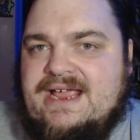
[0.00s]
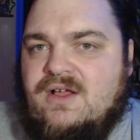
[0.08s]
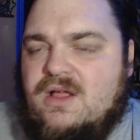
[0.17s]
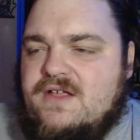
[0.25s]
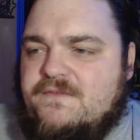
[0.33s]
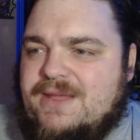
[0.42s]

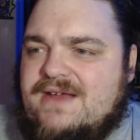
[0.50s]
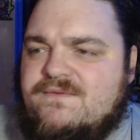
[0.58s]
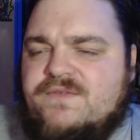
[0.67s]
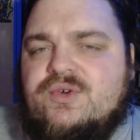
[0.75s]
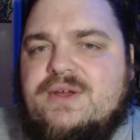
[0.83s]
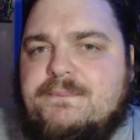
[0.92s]
I've been
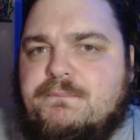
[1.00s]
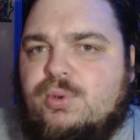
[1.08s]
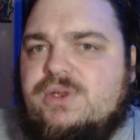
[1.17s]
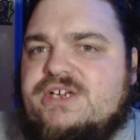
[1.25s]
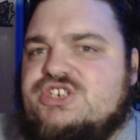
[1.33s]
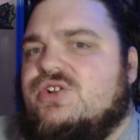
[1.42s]
very
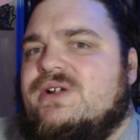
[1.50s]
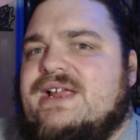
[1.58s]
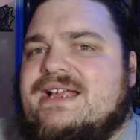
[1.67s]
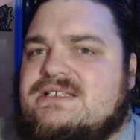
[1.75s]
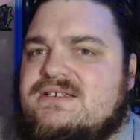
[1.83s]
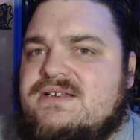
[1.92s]
bullish on
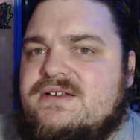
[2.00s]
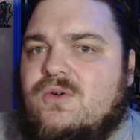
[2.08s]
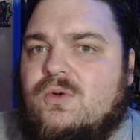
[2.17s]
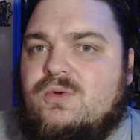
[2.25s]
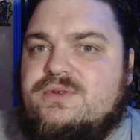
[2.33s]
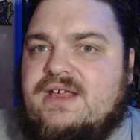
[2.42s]
Essendon
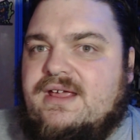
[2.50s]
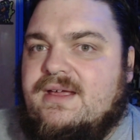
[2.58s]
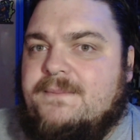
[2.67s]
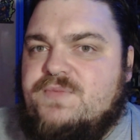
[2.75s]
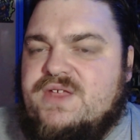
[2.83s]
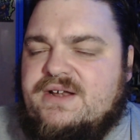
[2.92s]
all year.
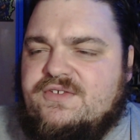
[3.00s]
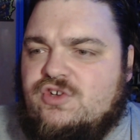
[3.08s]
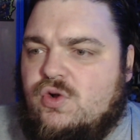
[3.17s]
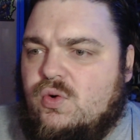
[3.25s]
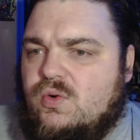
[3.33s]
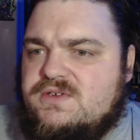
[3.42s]
It has
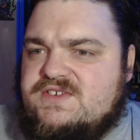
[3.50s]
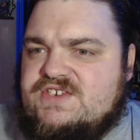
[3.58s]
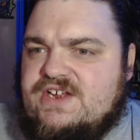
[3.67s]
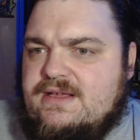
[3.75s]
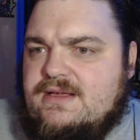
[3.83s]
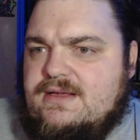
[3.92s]
caused
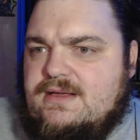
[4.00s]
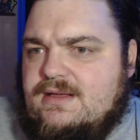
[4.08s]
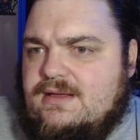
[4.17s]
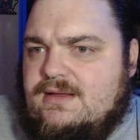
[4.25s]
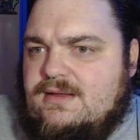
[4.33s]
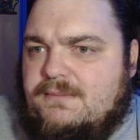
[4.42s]

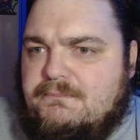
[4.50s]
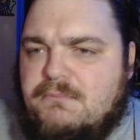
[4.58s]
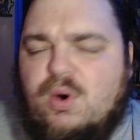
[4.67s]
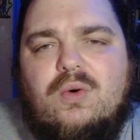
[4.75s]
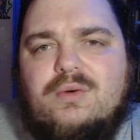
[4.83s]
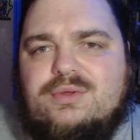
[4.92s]

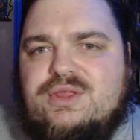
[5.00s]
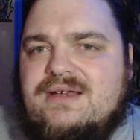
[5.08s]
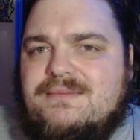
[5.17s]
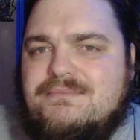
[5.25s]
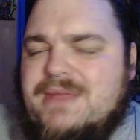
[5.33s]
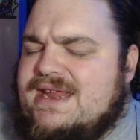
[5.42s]
more
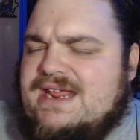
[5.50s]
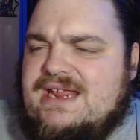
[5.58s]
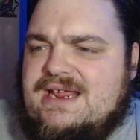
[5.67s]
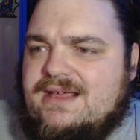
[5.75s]
than many